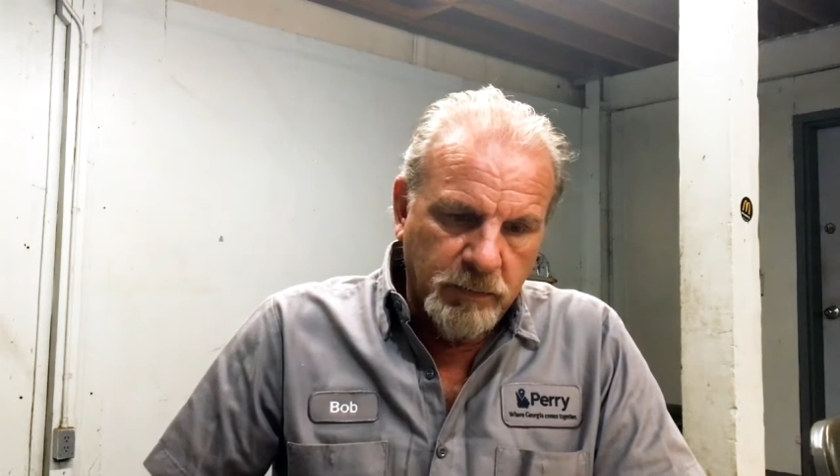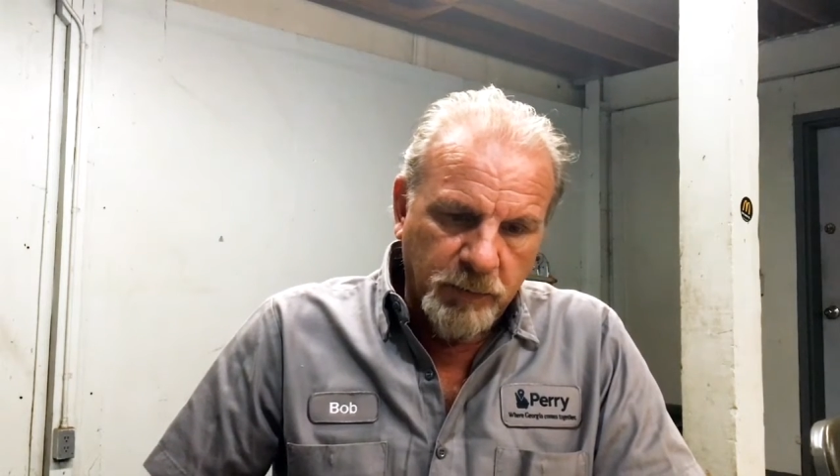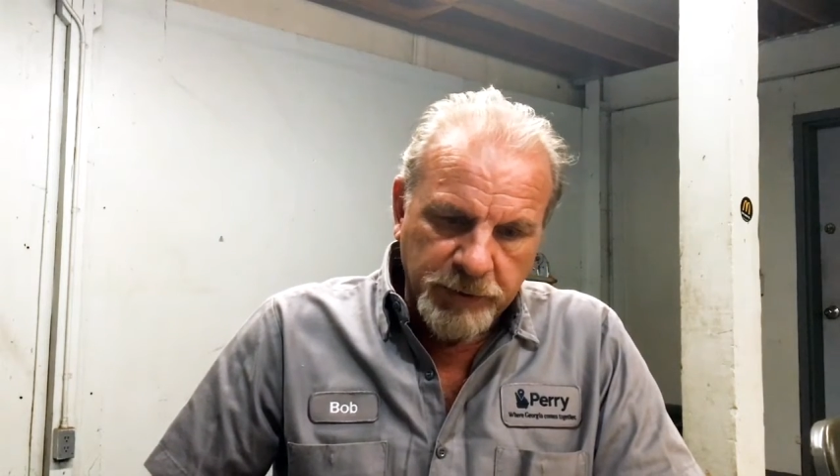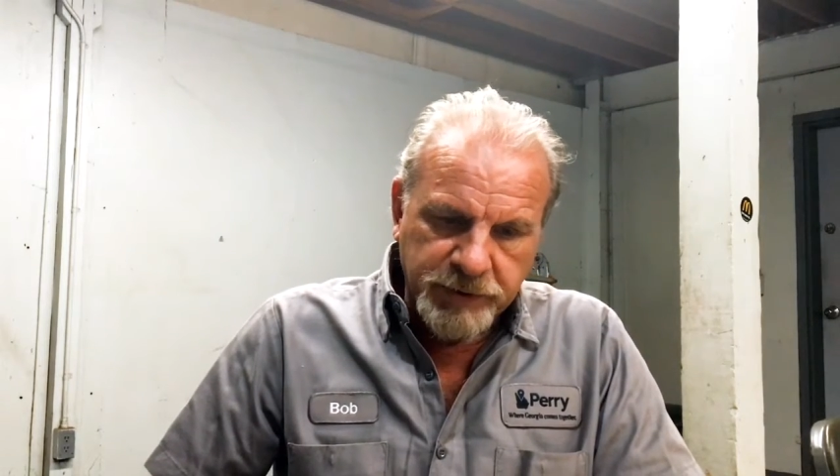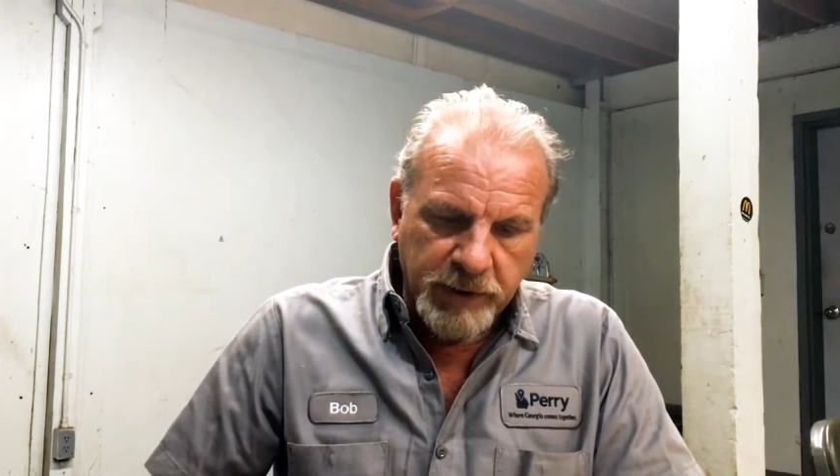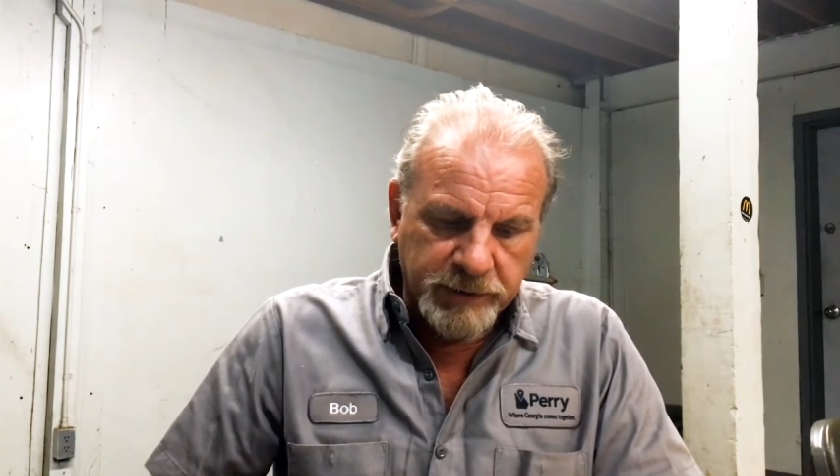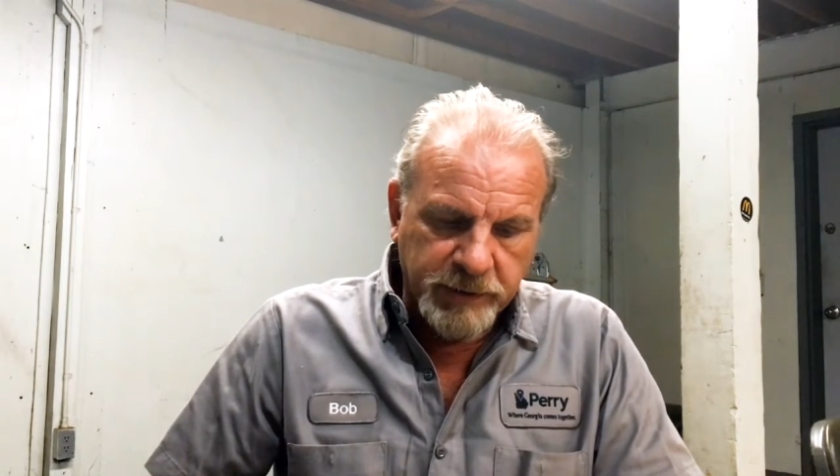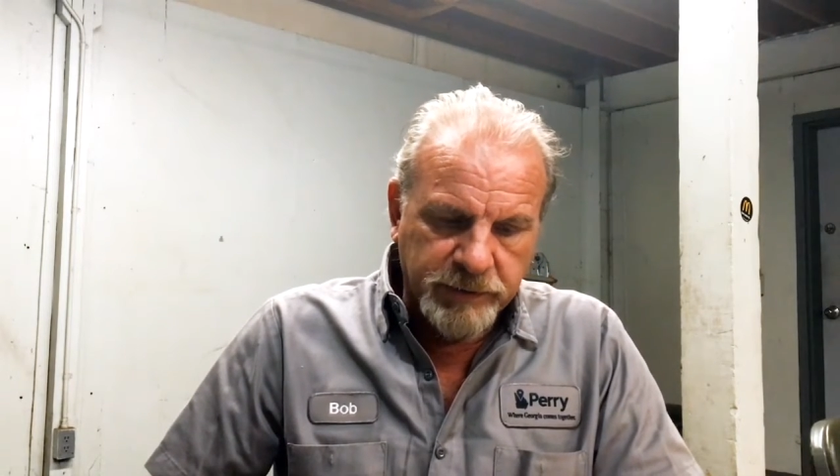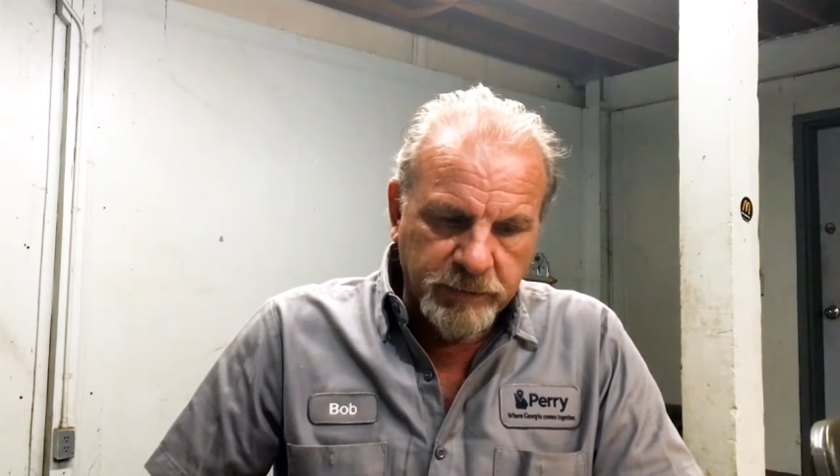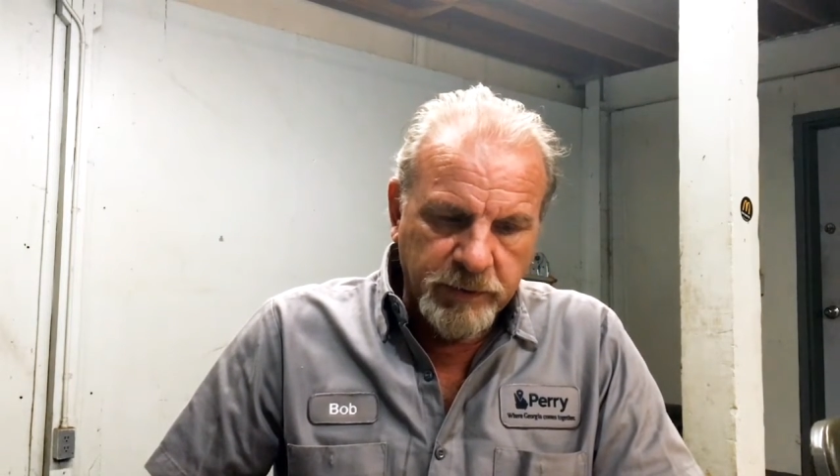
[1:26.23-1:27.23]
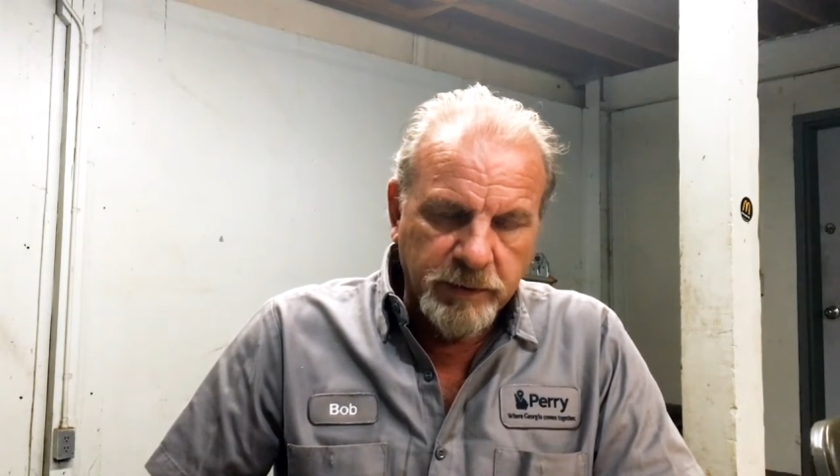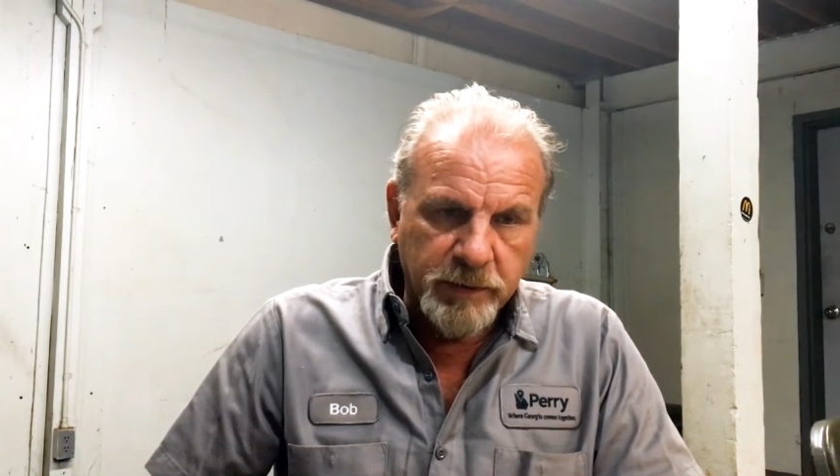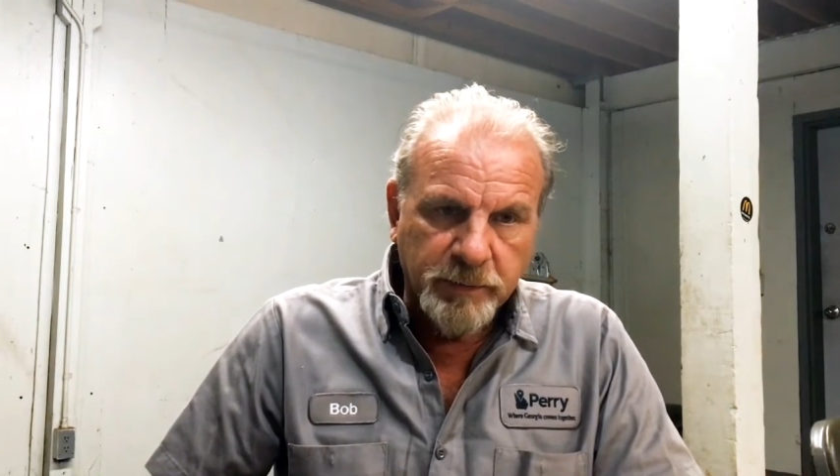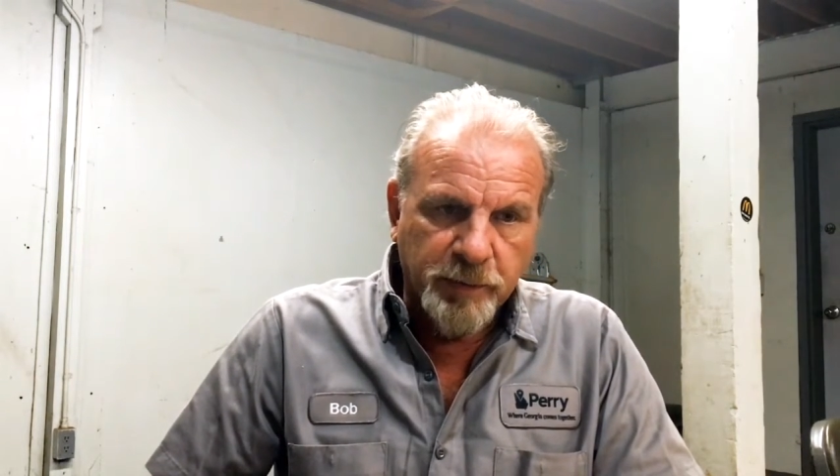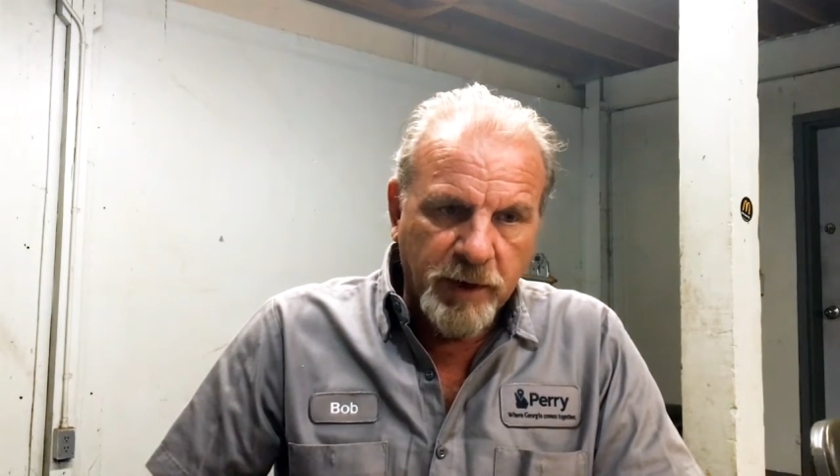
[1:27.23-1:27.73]
when we checked into it,
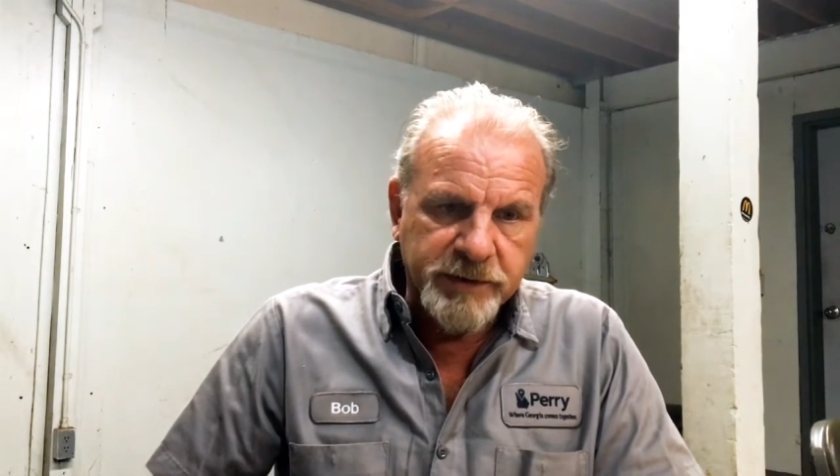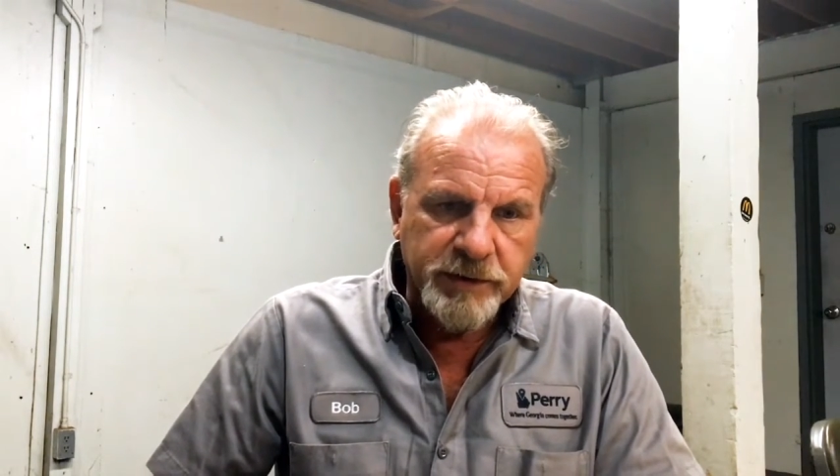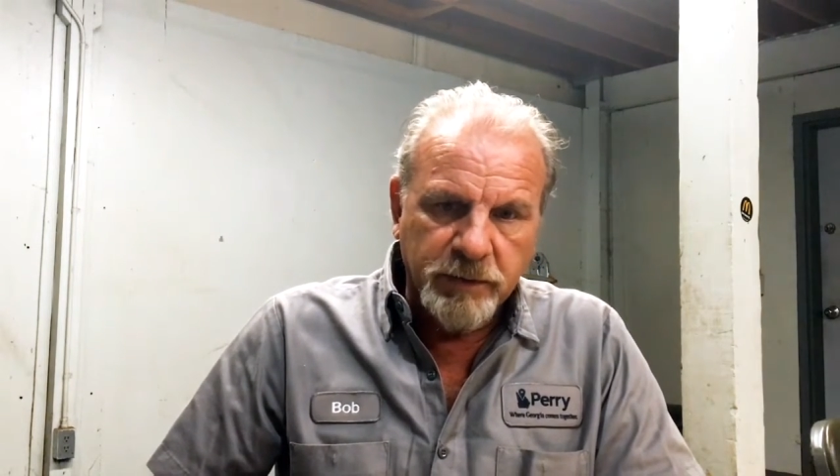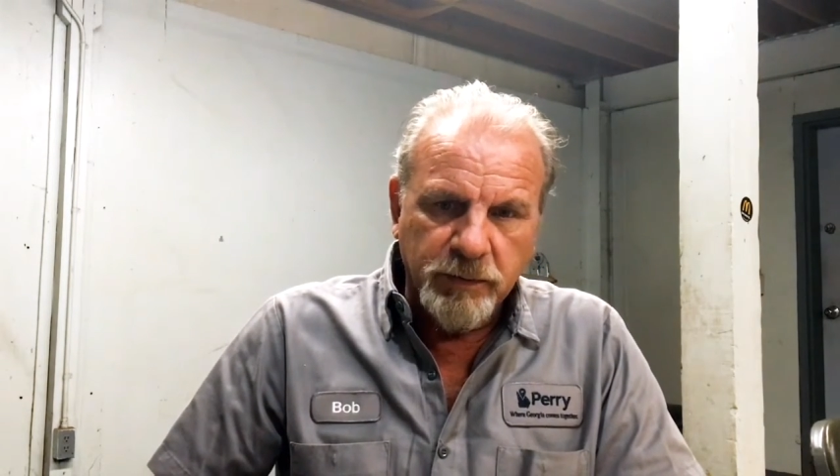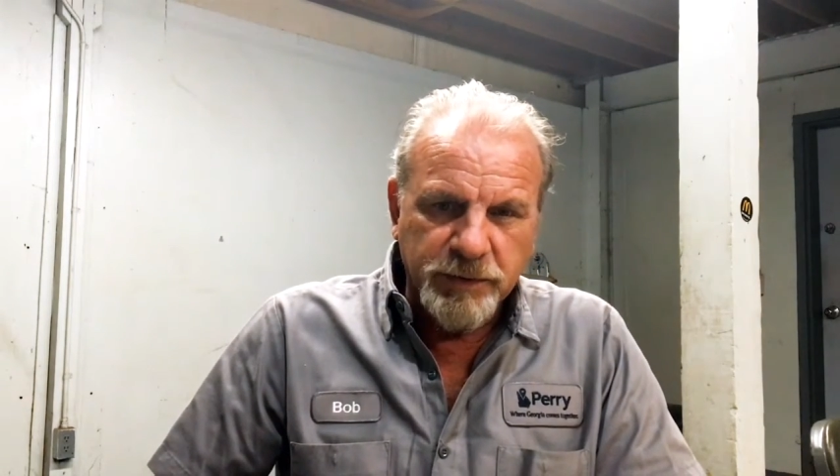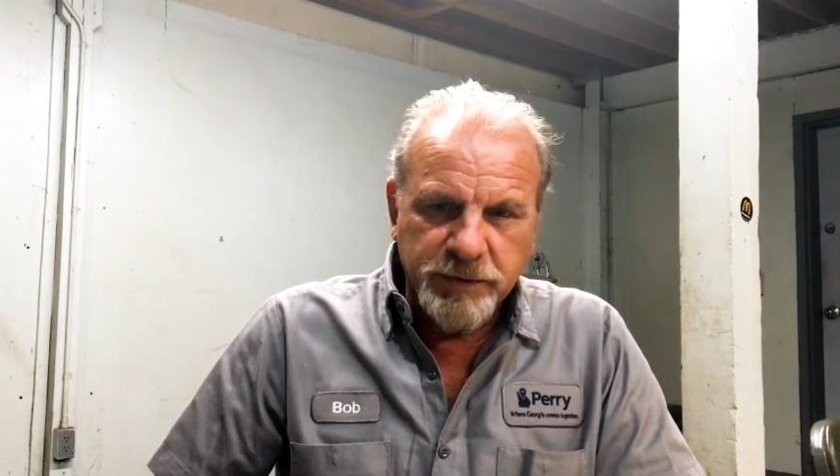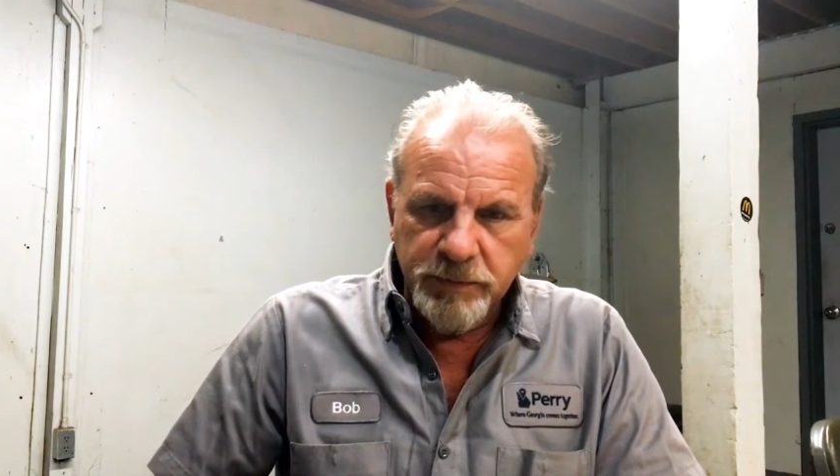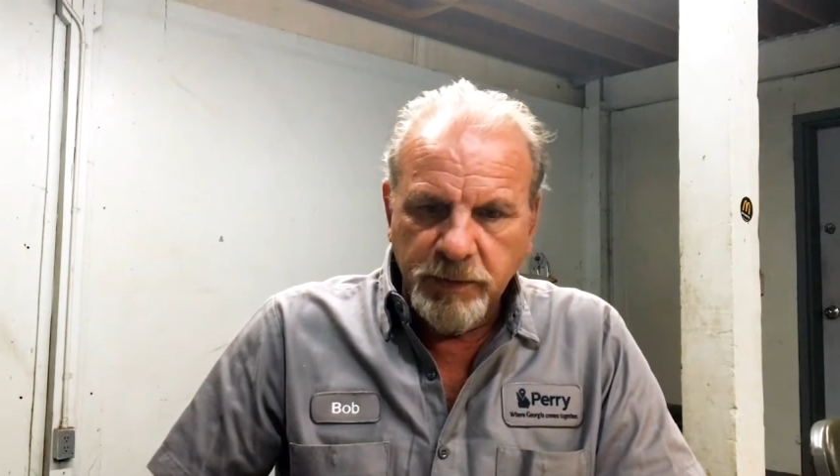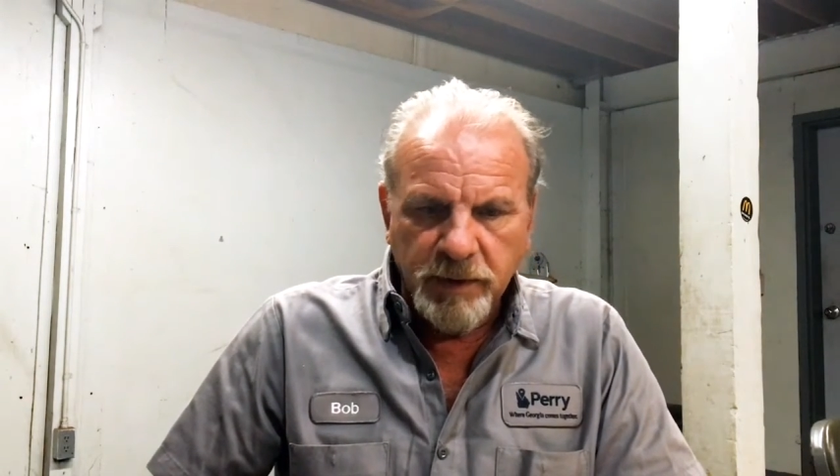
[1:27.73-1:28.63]
the pricing was